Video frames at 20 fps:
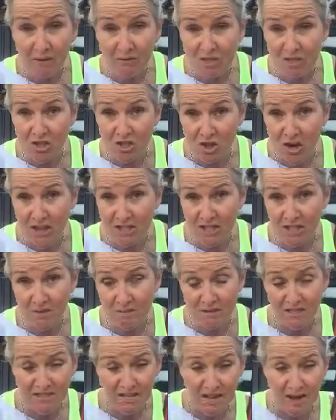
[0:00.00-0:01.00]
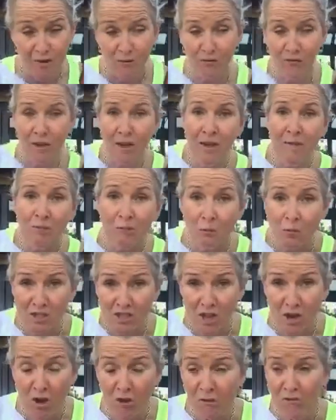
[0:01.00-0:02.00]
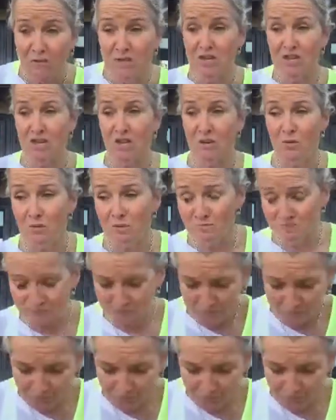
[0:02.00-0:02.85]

I've distracted myself, which I often do.